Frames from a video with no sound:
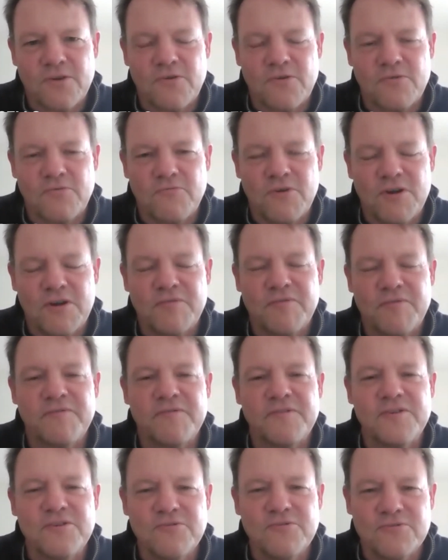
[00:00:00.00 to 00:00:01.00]
what
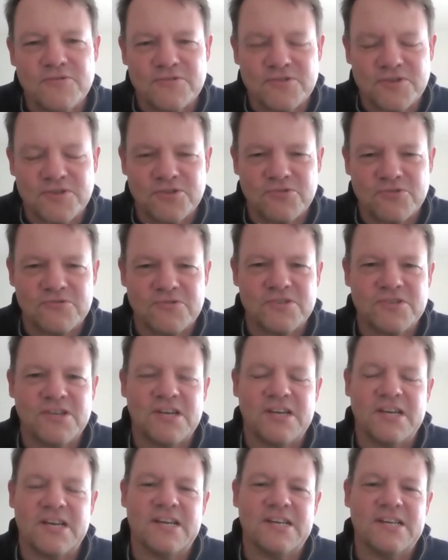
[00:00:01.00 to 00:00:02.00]
fuels
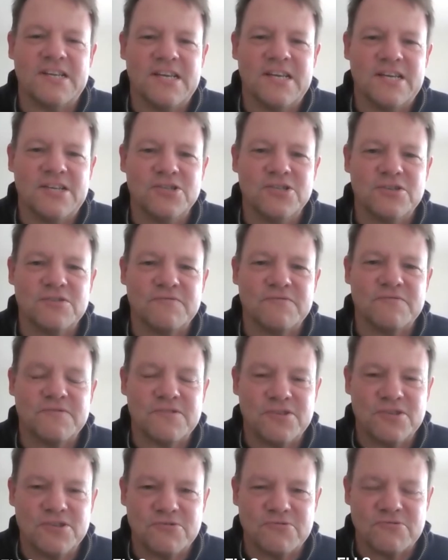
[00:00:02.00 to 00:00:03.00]
suicide ideation for
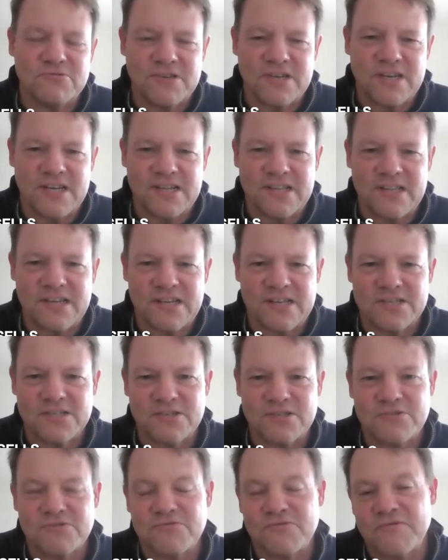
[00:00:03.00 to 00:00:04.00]
children and
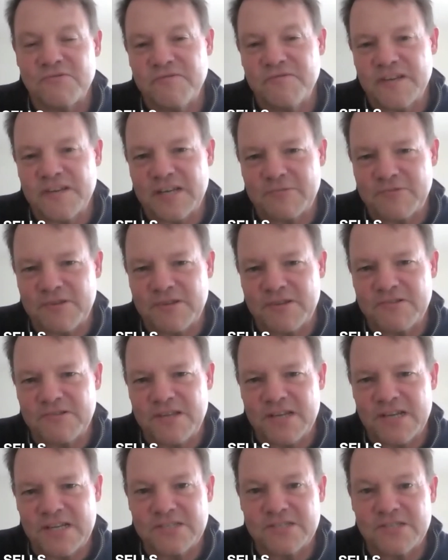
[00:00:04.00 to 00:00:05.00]
adolescents through a family
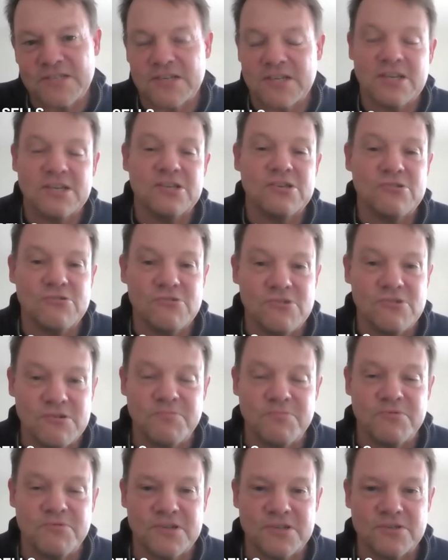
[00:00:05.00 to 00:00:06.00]
lens, and get your
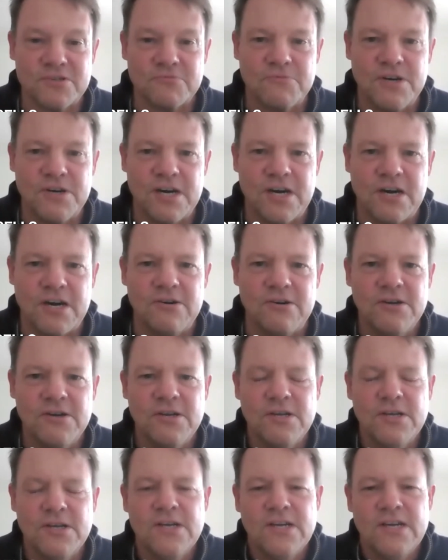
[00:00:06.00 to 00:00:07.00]
input as well.
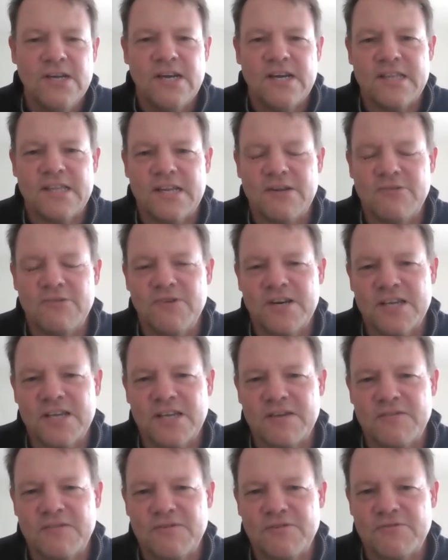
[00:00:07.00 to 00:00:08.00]
And then I want to
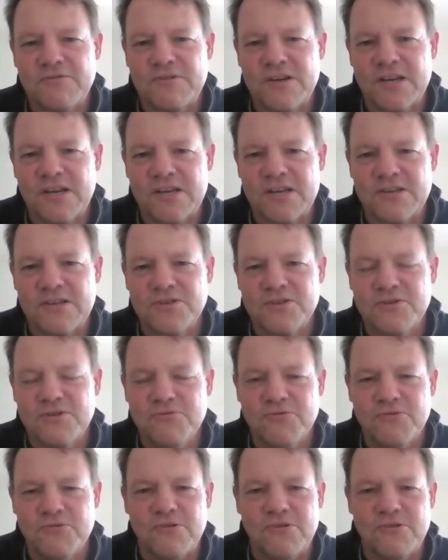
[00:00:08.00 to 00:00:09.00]
give you a
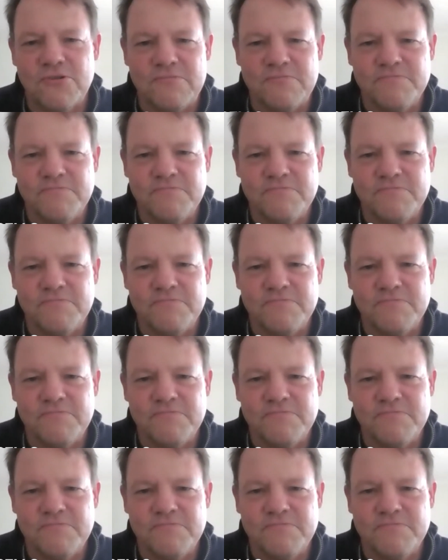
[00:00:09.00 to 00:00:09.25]
tool